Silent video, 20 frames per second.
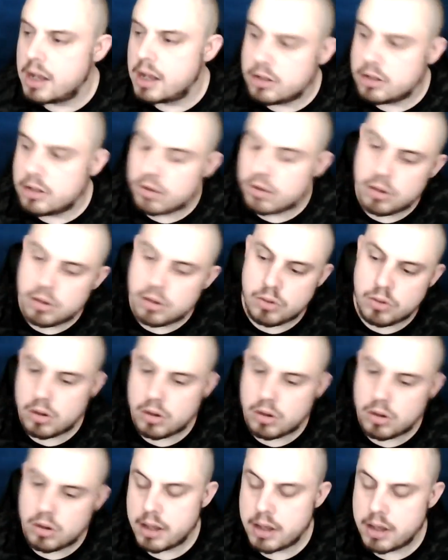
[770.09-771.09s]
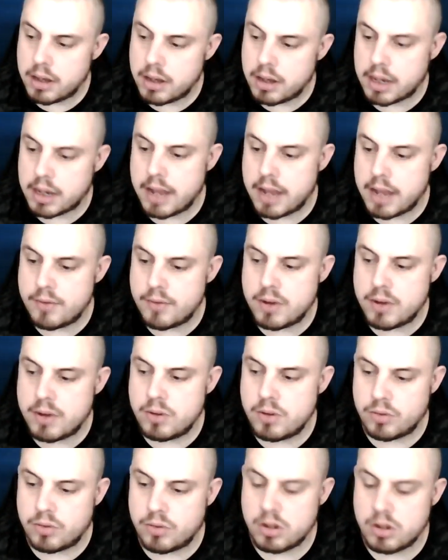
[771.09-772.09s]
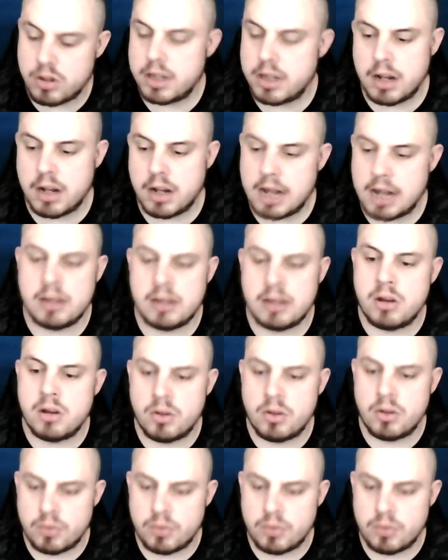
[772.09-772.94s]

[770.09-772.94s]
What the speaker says: So I was like, okay, fair enough. So at the end, I had enough.